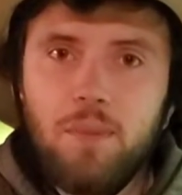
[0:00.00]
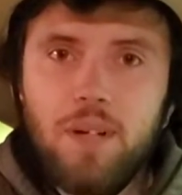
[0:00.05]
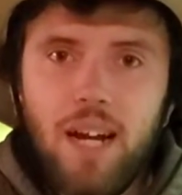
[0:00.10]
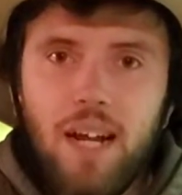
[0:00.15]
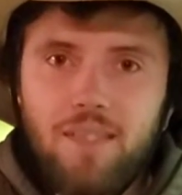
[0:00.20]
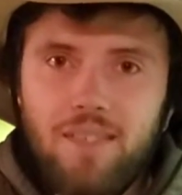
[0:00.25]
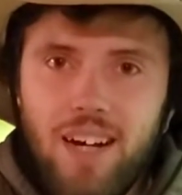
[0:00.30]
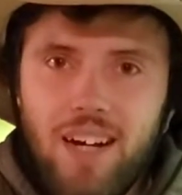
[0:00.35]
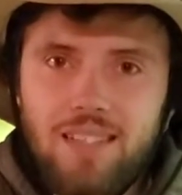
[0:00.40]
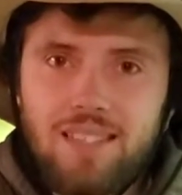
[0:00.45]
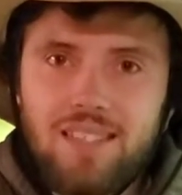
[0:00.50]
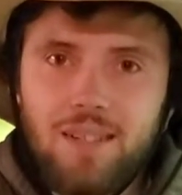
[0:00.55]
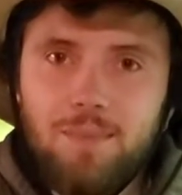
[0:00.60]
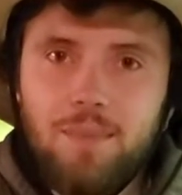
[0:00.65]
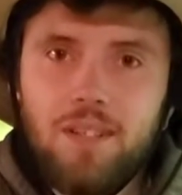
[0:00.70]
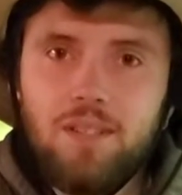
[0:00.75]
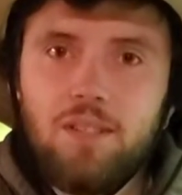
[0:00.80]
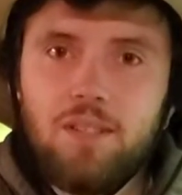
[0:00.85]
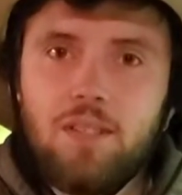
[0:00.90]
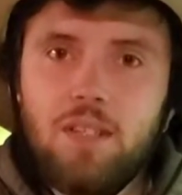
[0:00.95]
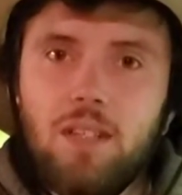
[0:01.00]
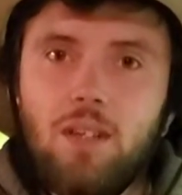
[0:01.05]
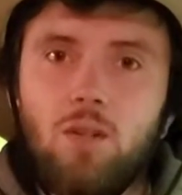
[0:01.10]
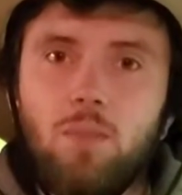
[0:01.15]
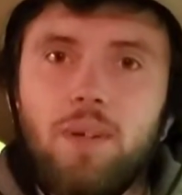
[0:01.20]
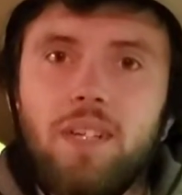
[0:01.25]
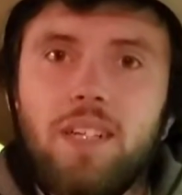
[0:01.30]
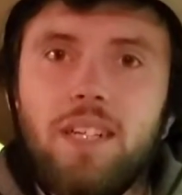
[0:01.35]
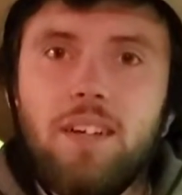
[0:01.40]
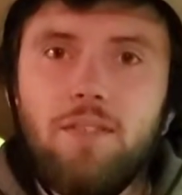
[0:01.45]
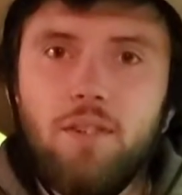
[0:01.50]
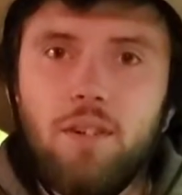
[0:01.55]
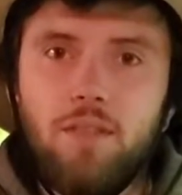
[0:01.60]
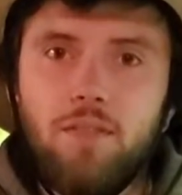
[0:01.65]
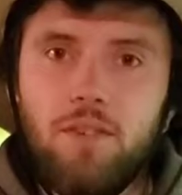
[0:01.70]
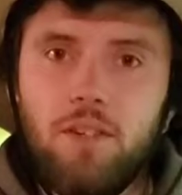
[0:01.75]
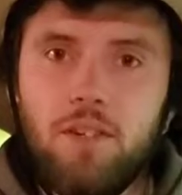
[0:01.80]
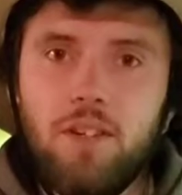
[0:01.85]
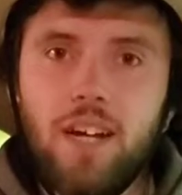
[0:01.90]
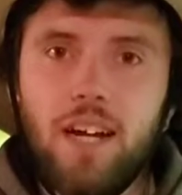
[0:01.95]
but I've got something just a little bit different
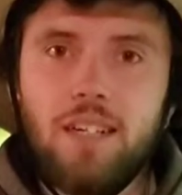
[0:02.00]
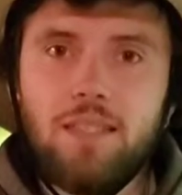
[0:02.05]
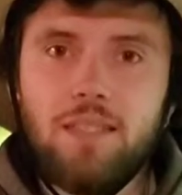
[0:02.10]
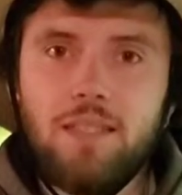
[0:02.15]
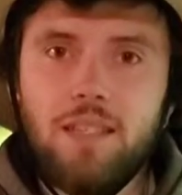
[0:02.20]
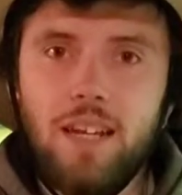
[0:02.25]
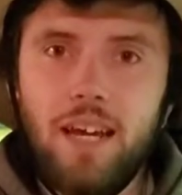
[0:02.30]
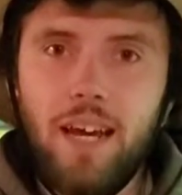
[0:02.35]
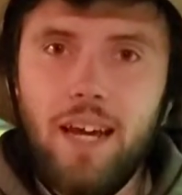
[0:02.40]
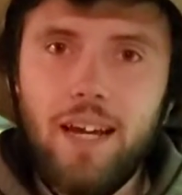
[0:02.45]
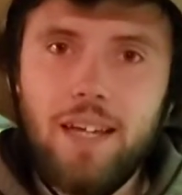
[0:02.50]
for you guys today.